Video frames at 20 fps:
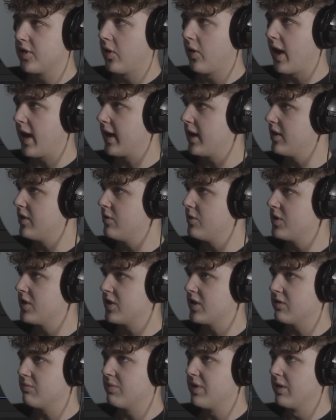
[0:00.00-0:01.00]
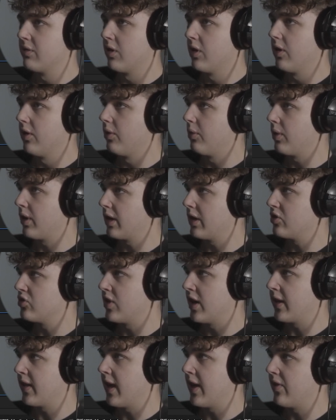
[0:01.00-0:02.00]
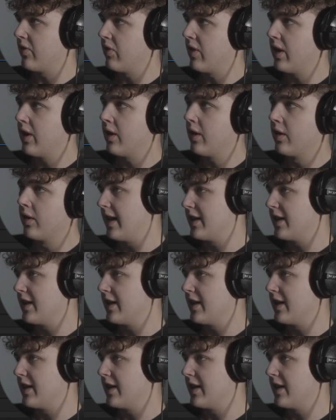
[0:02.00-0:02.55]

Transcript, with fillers: So I could use this as b-roll. We're going to drag that in there.